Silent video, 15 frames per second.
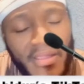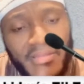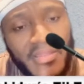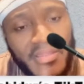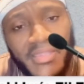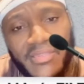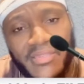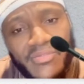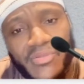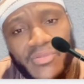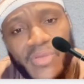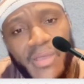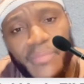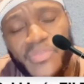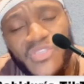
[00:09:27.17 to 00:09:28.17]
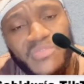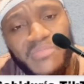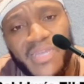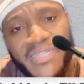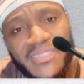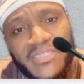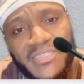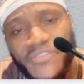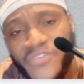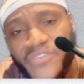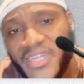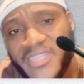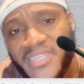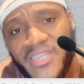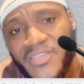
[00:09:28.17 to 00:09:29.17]
Then go and be smart in your
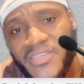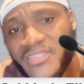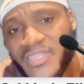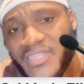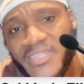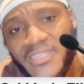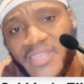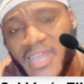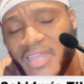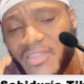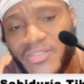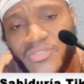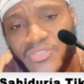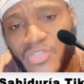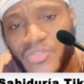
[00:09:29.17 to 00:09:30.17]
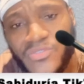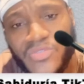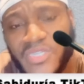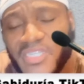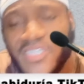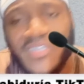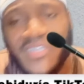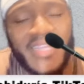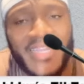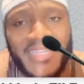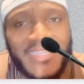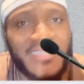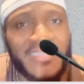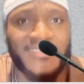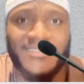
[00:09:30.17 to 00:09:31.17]
father's house then. I don't talk to idiots
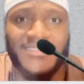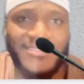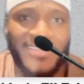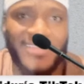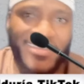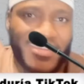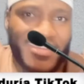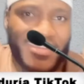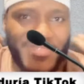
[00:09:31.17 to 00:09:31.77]
like this. You're not even...